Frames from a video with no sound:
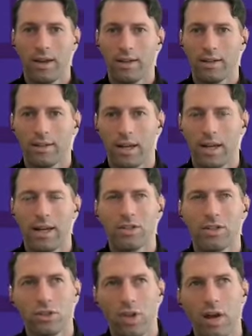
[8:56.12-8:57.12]
And
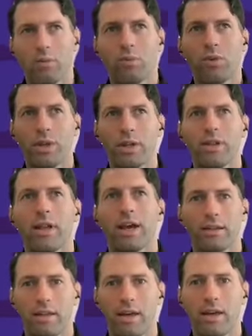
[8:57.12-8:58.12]
I really
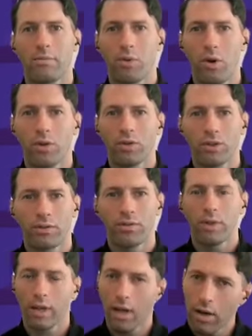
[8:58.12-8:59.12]
like that approach of,
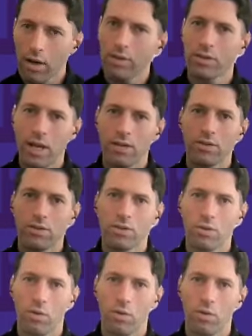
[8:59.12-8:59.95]
like, understand